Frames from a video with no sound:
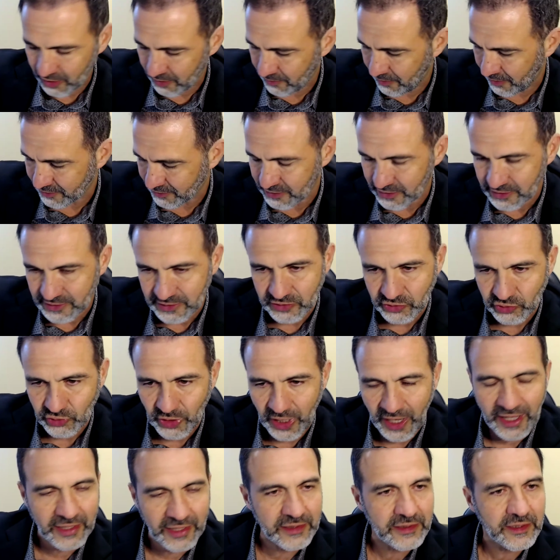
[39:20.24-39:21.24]
to talk about this
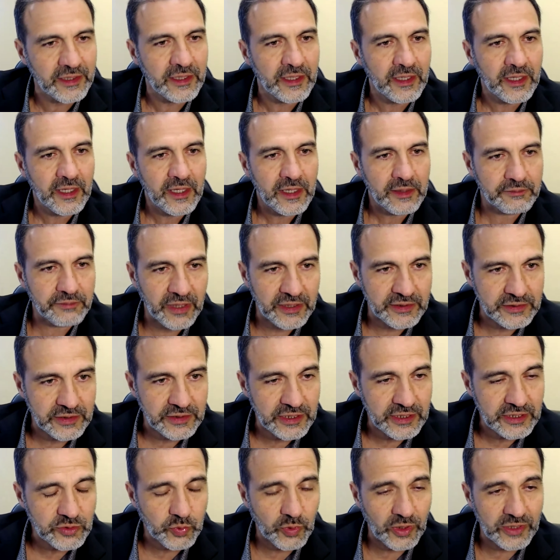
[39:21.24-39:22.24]
trial.
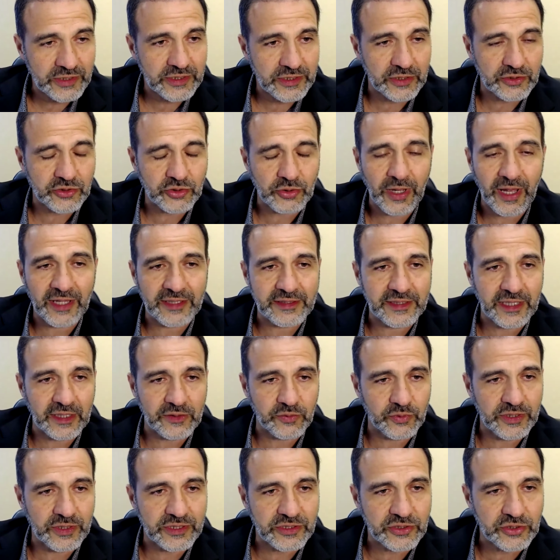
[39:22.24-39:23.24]
But this was a trial
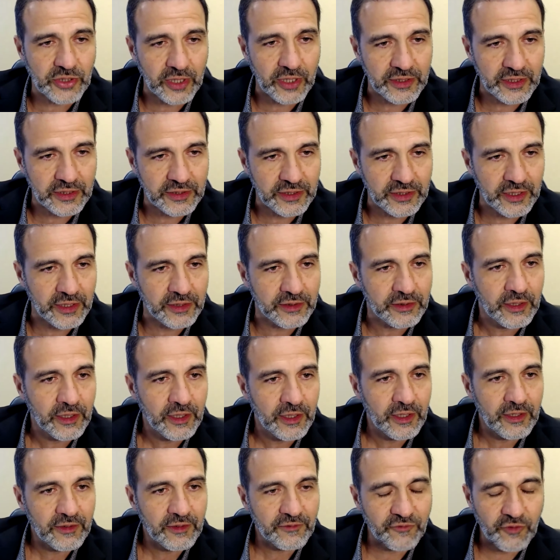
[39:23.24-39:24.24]
that we started here
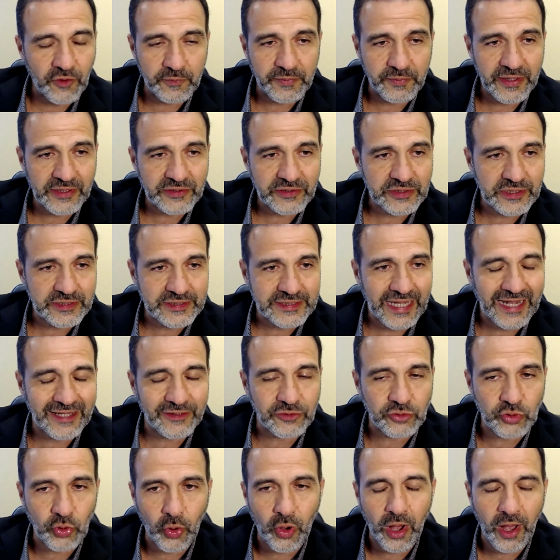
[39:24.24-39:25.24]
for patients that
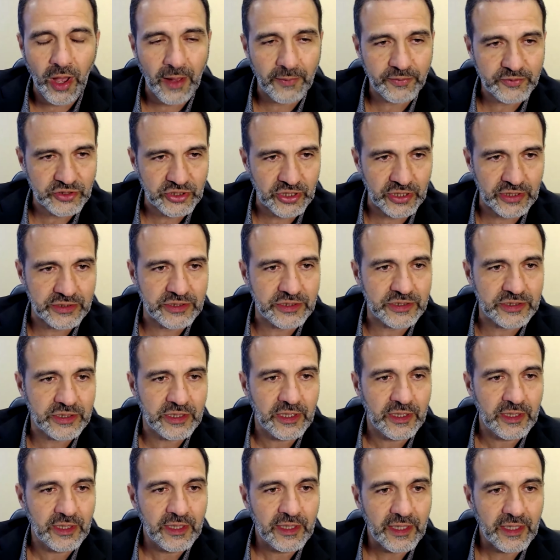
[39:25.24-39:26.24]
had no
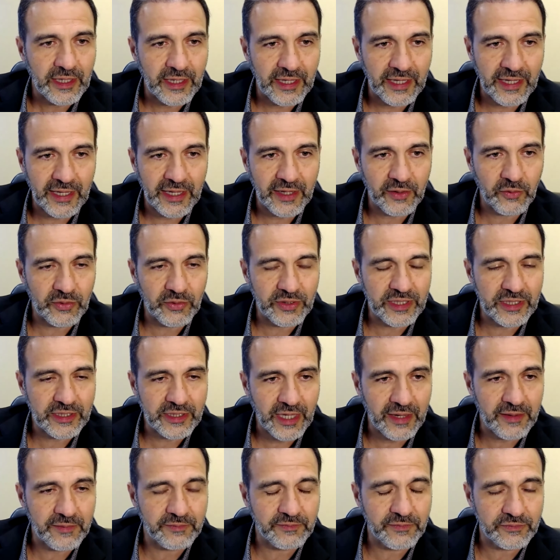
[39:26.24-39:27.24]
options when
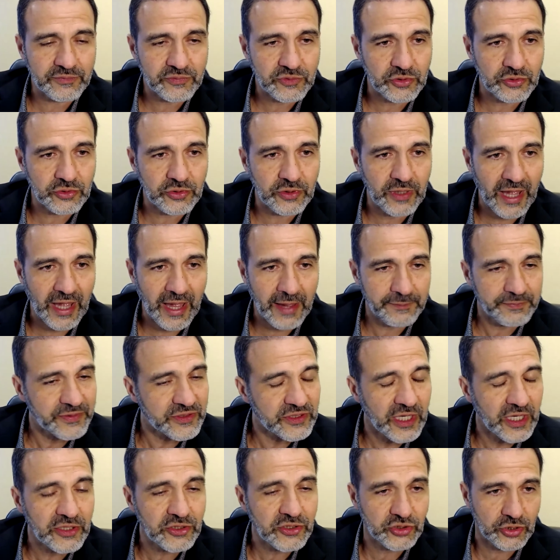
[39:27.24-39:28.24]
it came to
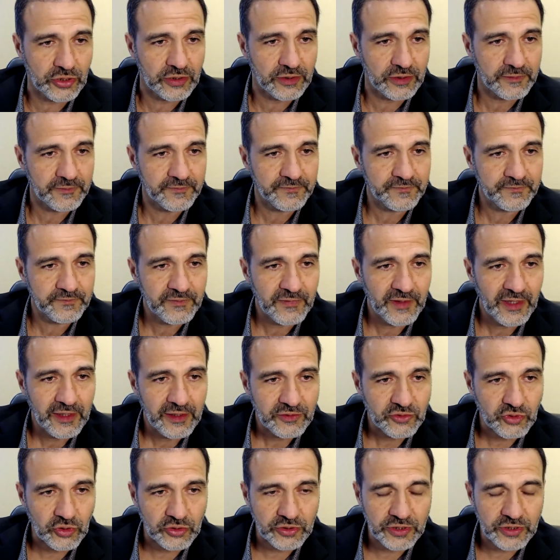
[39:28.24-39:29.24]
amputation.
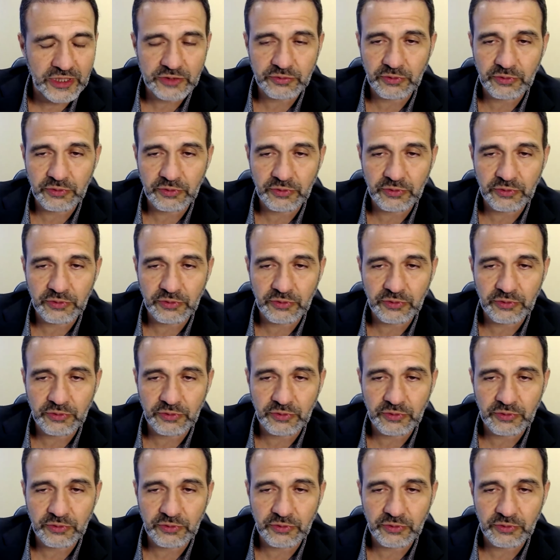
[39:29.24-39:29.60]
So these